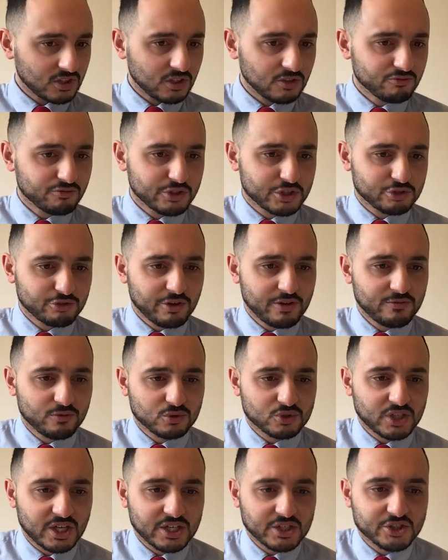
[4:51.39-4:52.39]
Retrieval
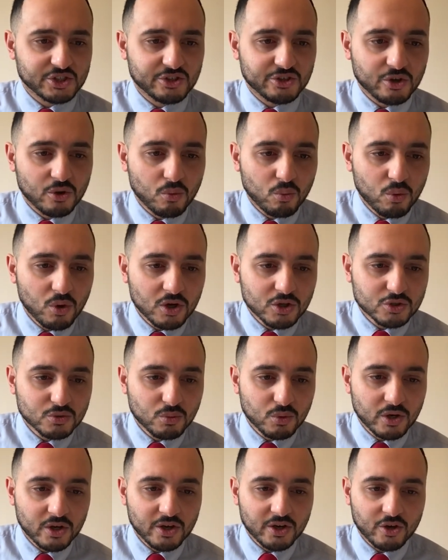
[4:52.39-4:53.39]
section. What
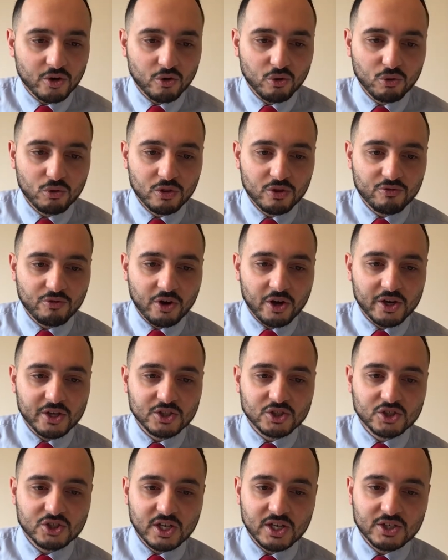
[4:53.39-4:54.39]
were all the
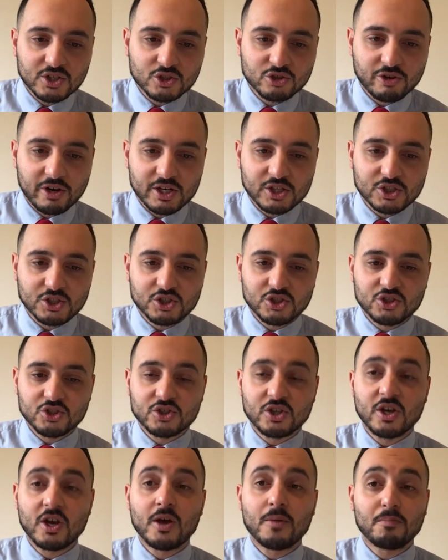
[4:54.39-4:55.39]
rides and attractions
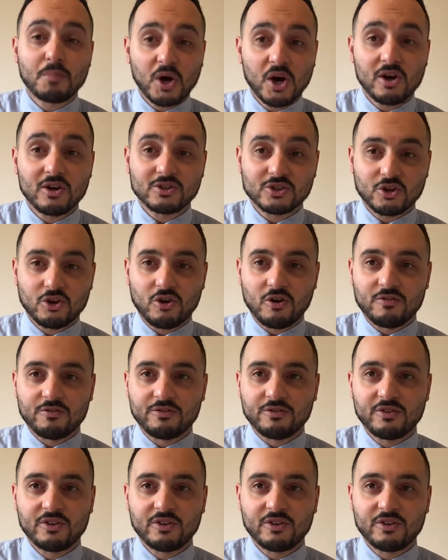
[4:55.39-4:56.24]
part of?